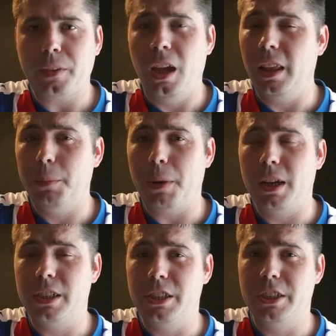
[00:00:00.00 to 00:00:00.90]
I like
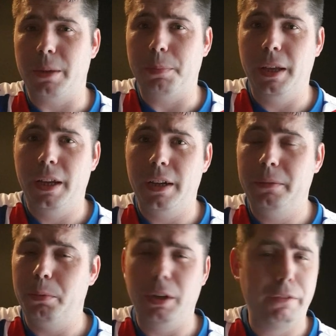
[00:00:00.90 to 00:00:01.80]
Barisic as a player.
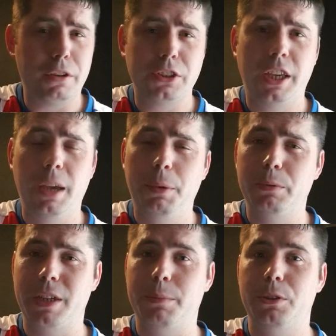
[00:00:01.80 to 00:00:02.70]
When he first came, he
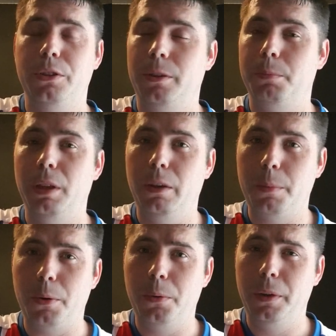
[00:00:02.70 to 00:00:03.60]
was absolutely
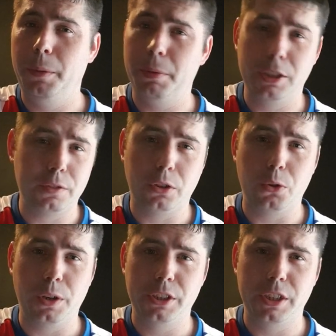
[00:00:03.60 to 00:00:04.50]
unplayable. He plays for
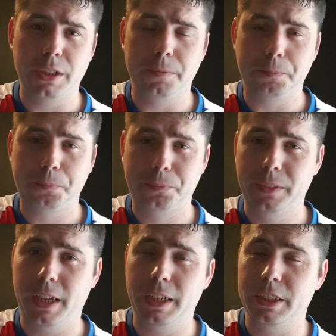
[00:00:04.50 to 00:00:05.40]
Croatia
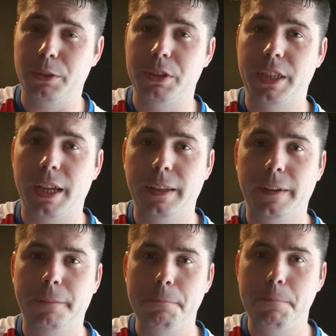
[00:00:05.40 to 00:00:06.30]
and he's
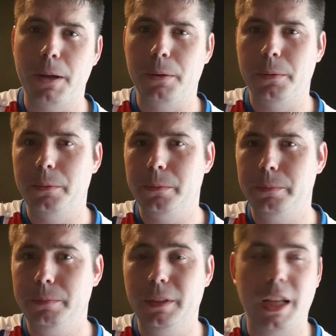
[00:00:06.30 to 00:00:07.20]
outstanding, but
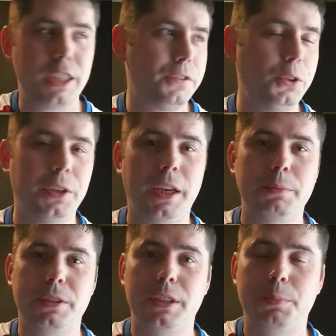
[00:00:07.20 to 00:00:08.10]
the last few
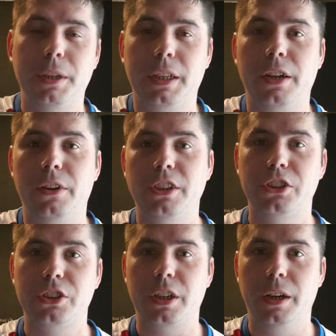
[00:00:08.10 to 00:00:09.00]
games he's played in a
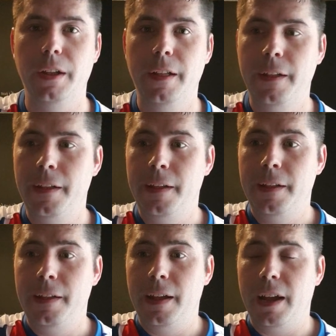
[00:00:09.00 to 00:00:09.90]
Rangers shirt
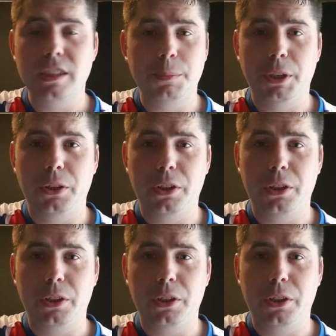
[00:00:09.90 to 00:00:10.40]
hasn't been